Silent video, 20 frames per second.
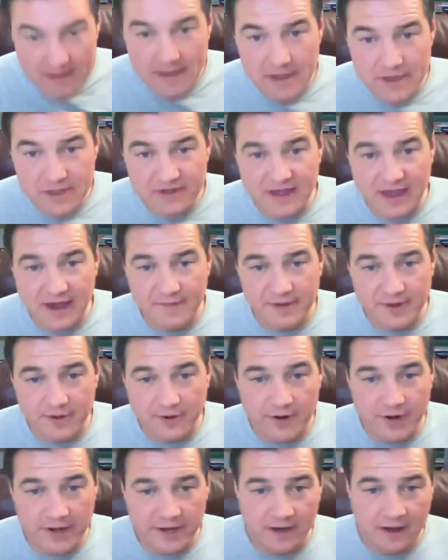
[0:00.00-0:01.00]
you got to be
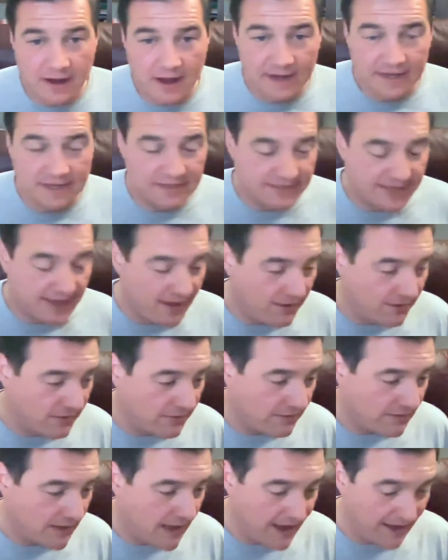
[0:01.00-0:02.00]
hurting. I can
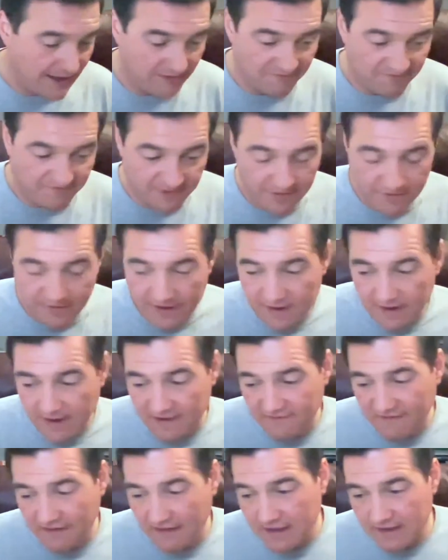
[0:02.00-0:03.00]
tell, I can feel it.
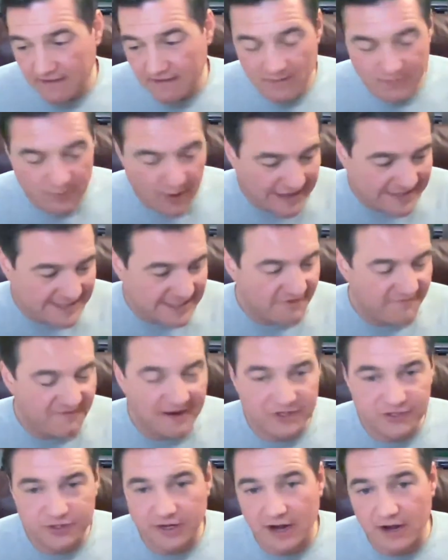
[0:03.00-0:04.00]
And when I say
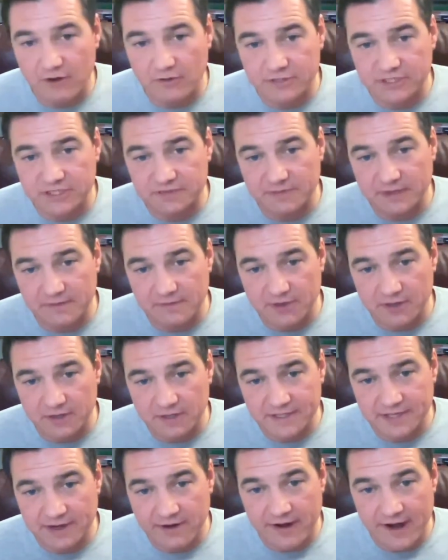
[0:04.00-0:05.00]
veteran, I don't just mean
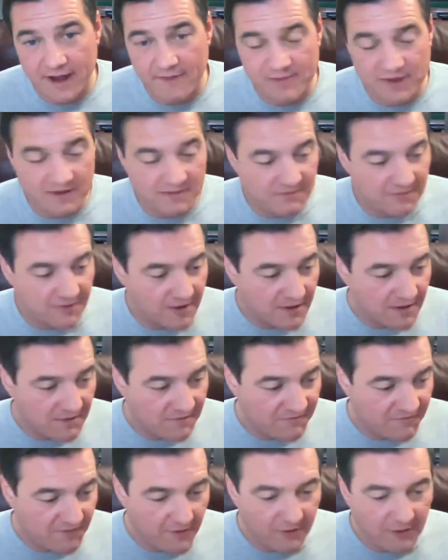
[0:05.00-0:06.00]
military. I mean
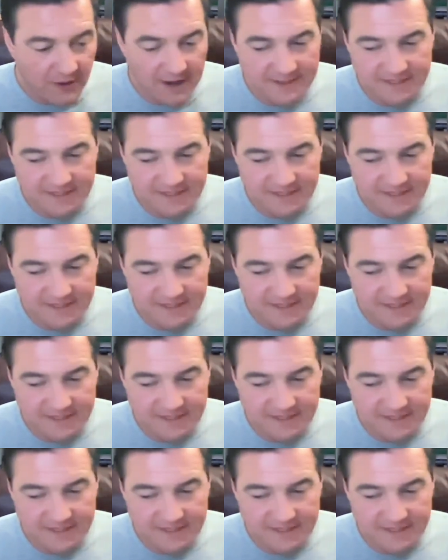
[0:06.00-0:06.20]
frontline